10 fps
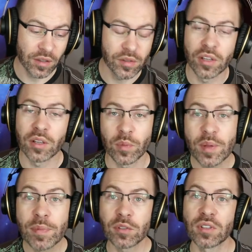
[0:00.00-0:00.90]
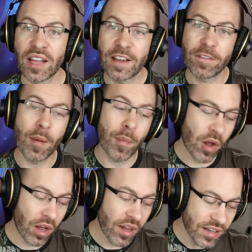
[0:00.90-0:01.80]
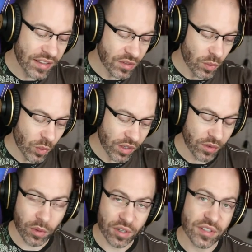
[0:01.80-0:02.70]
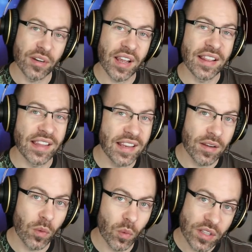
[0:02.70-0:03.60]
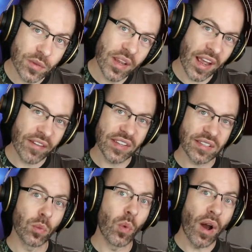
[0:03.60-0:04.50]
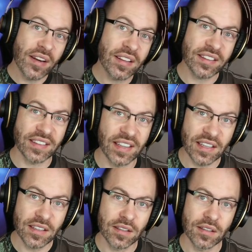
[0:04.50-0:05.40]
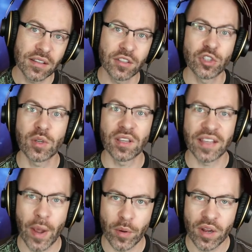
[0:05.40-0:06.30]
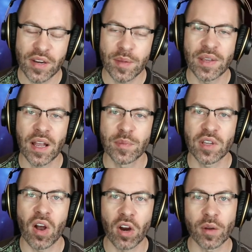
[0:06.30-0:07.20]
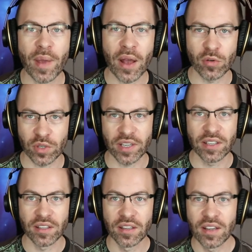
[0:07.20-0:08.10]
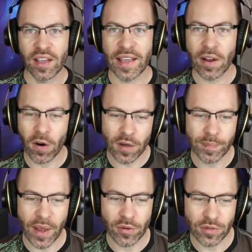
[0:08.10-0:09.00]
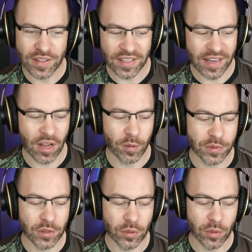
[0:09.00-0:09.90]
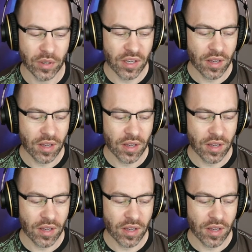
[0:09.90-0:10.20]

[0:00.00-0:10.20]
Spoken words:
You're going to rebuild your life upon this one cornerstone. And then once we have this one thing that you can count on, it becomes a hard boundary that can help you